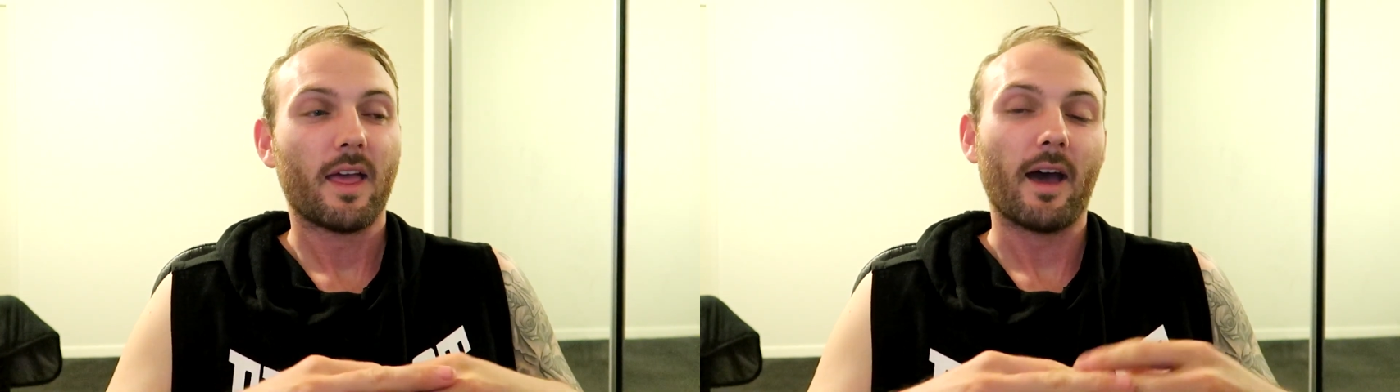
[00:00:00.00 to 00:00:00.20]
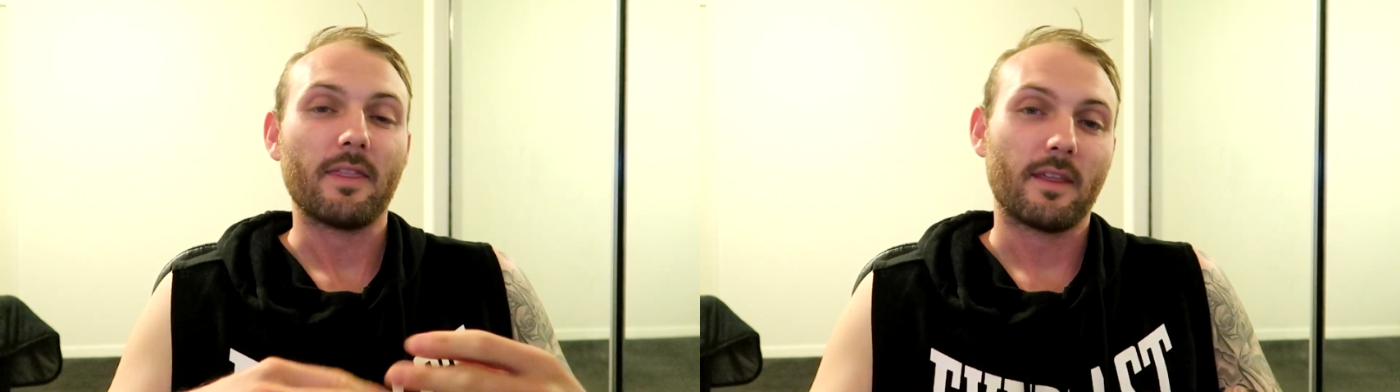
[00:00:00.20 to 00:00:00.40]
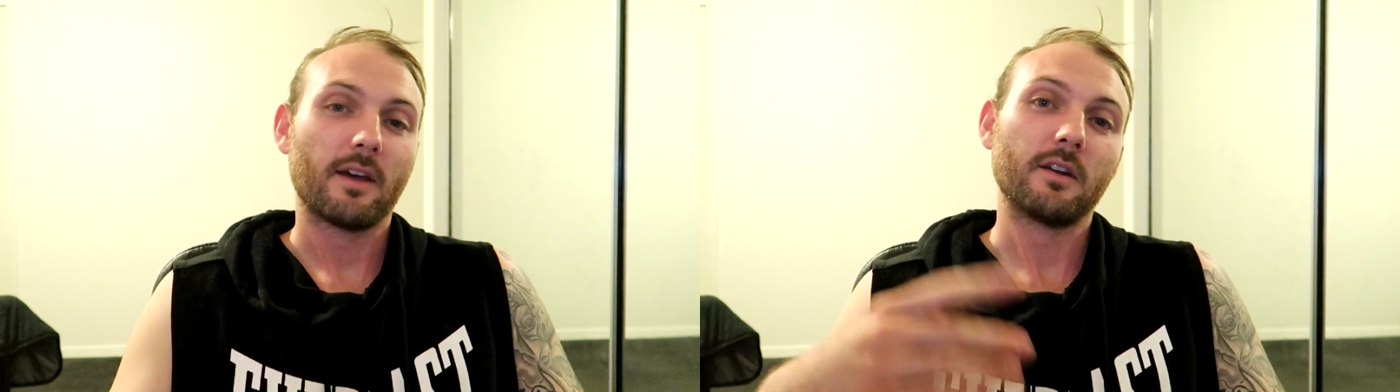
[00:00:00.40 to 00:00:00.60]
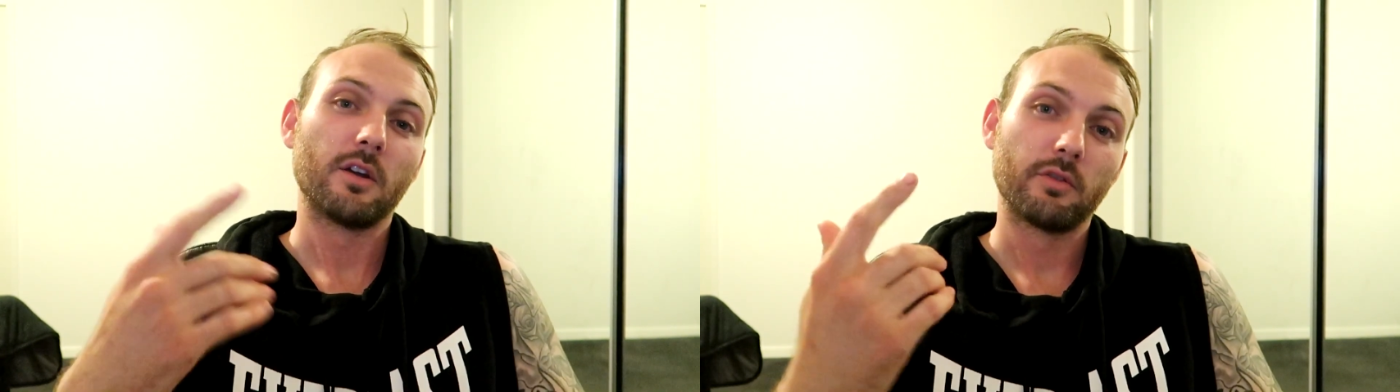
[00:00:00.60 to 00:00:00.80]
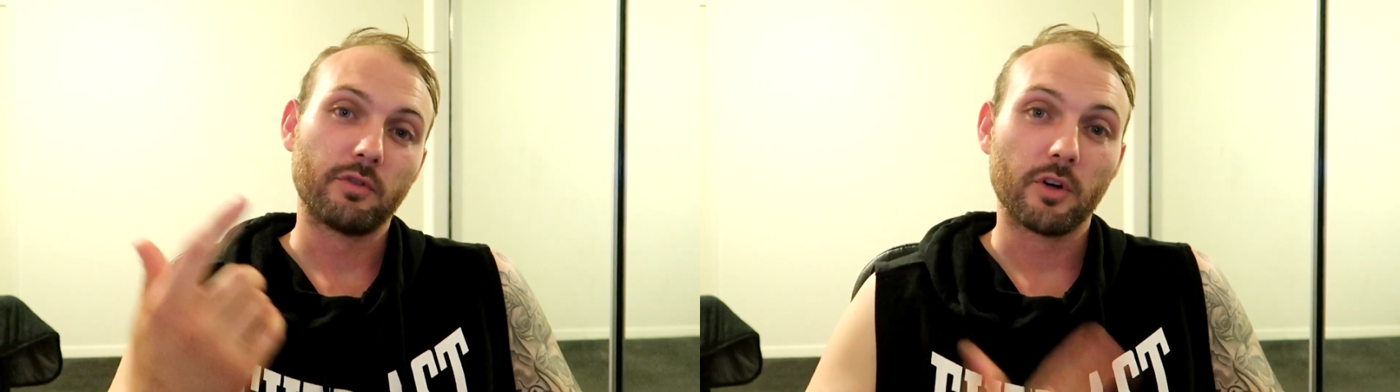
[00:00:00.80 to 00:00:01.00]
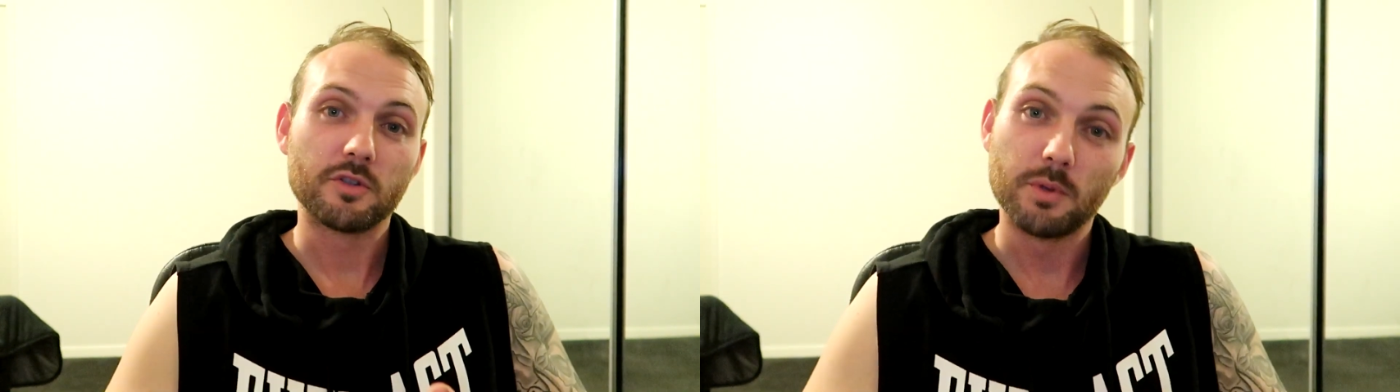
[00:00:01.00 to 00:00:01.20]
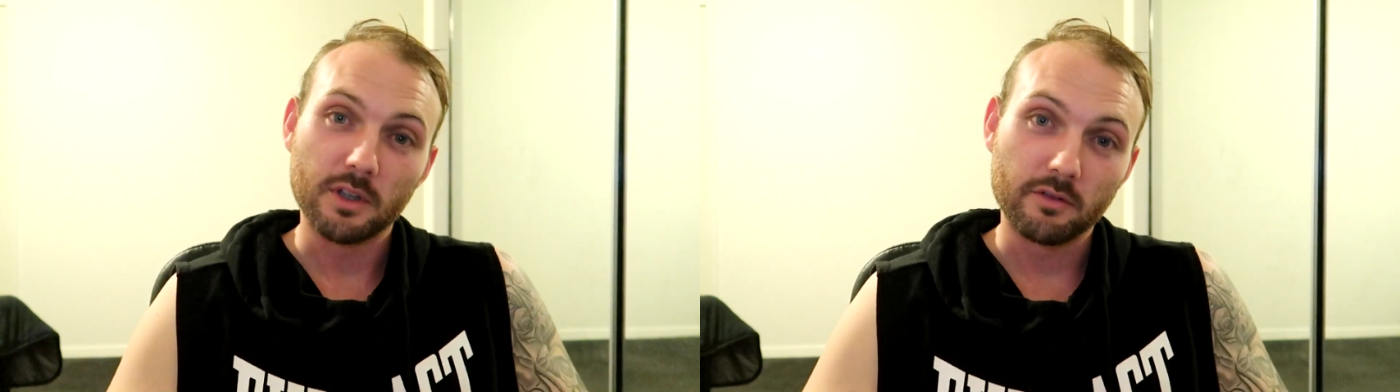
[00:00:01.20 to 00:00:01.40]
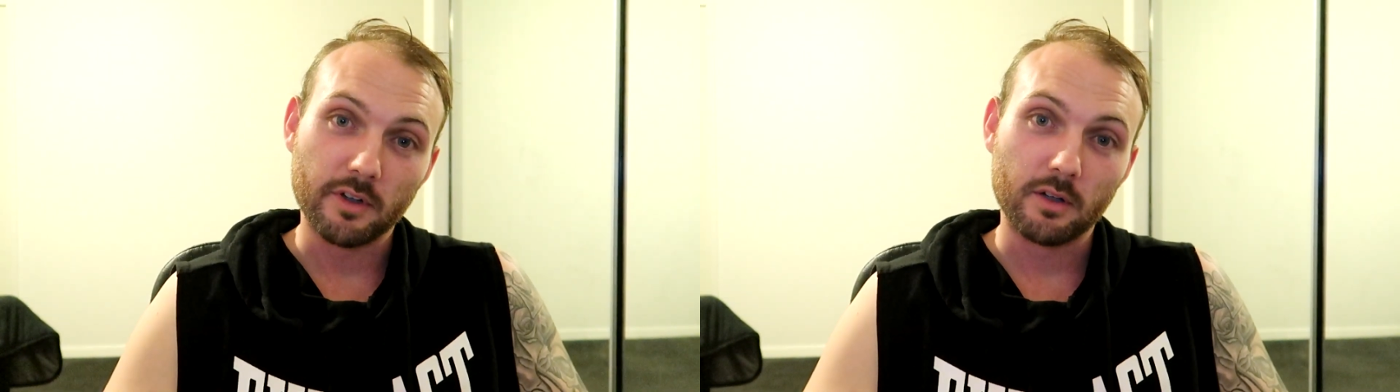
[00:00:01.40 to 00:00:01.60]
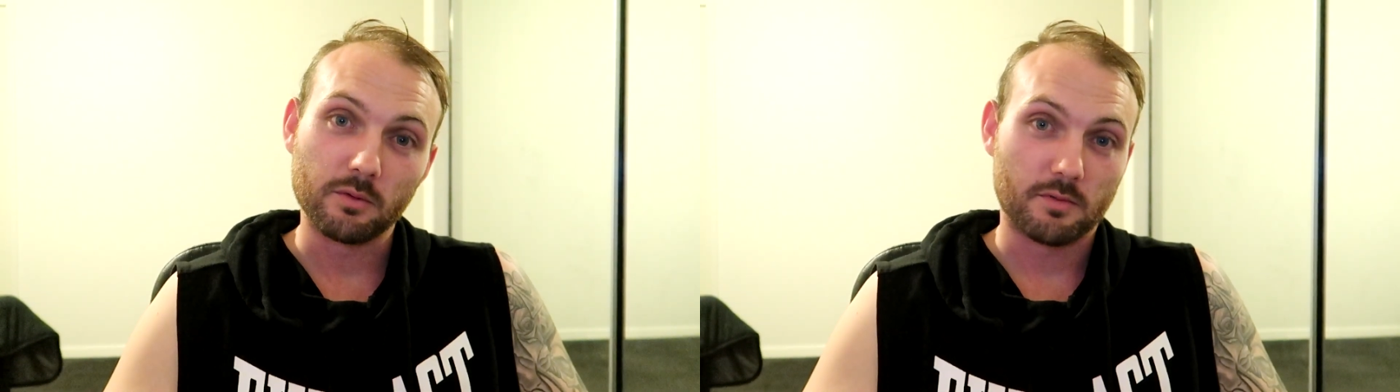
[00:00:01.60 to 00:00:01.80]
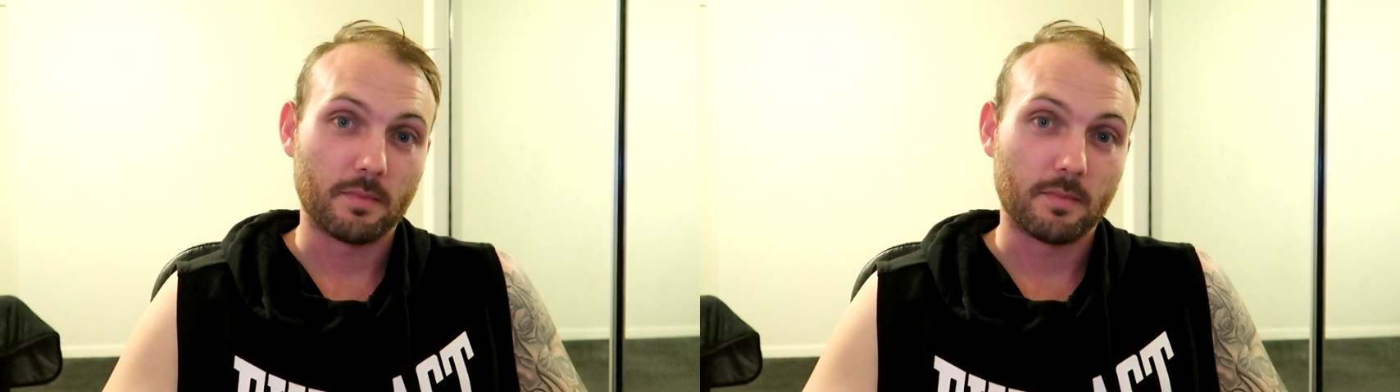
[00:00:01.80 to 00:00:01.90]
And then first big event was